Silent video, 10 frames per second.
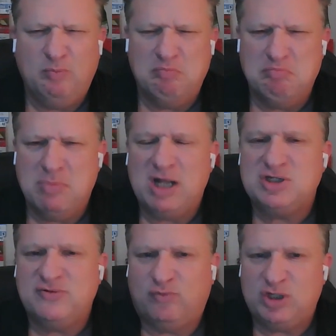
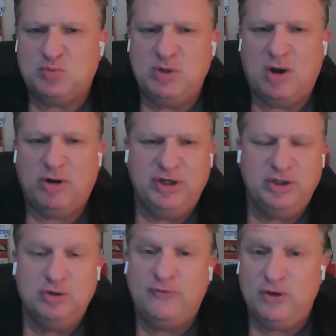much of which we already
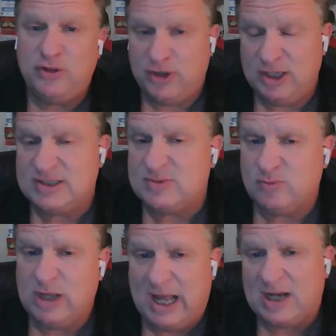knew, a few things
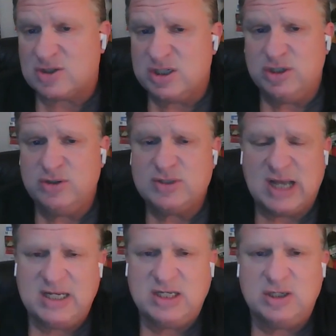actually news
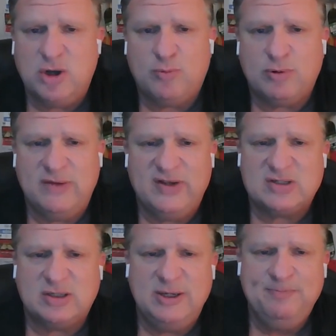I didn't know
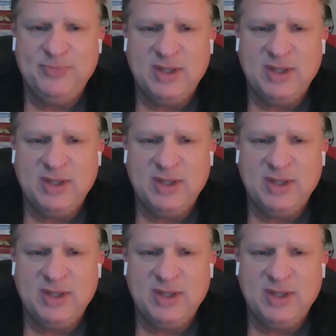previously,